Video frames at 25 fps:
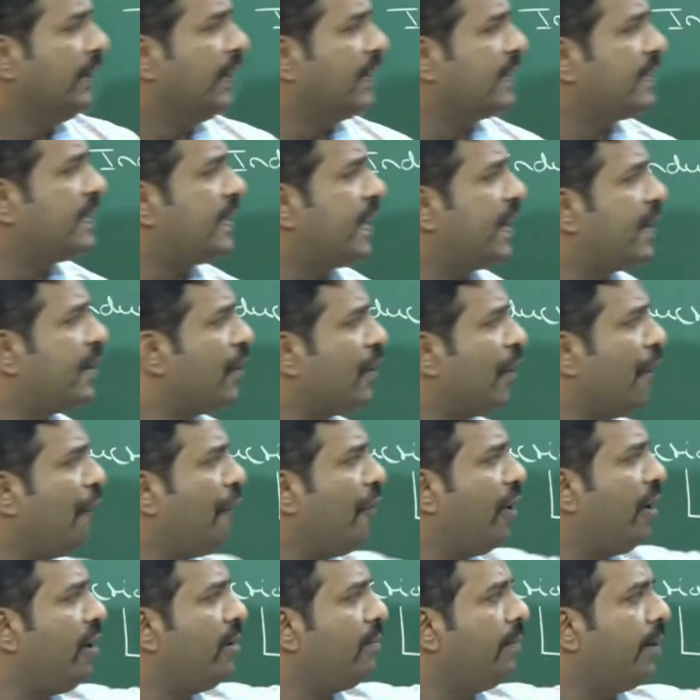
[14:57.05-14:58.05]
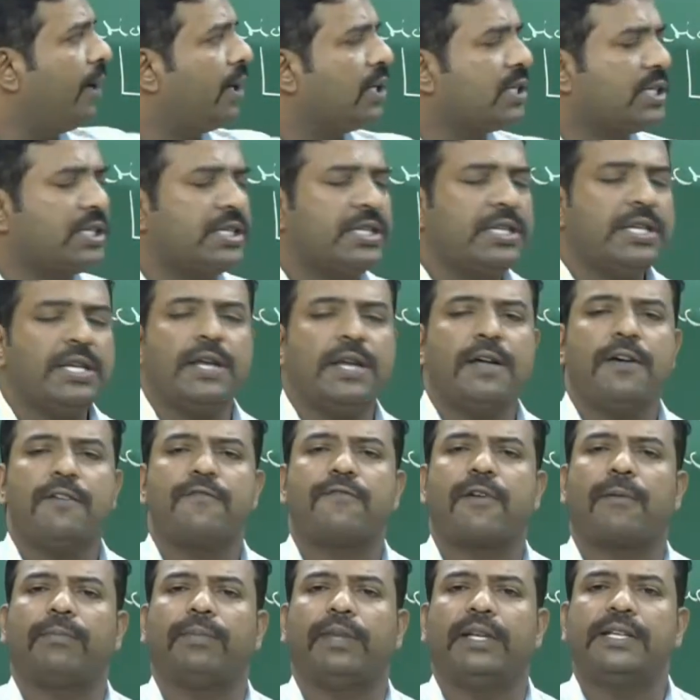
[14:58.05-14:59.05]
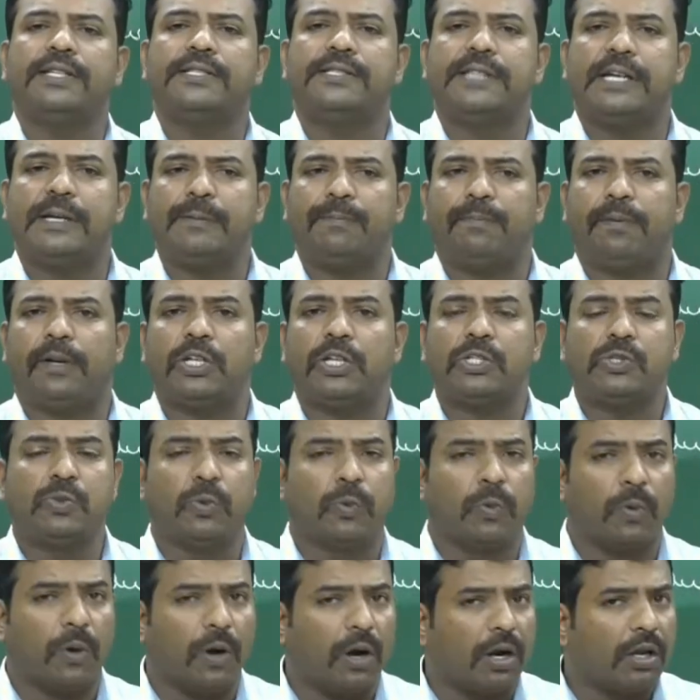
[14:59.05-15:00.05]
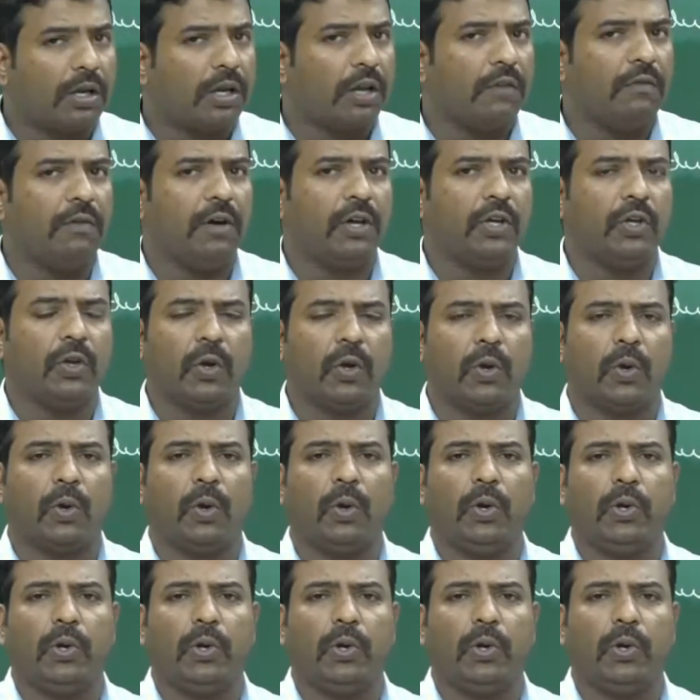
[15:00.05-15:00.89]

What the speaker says: the set of elements from the Z plus, whatever you are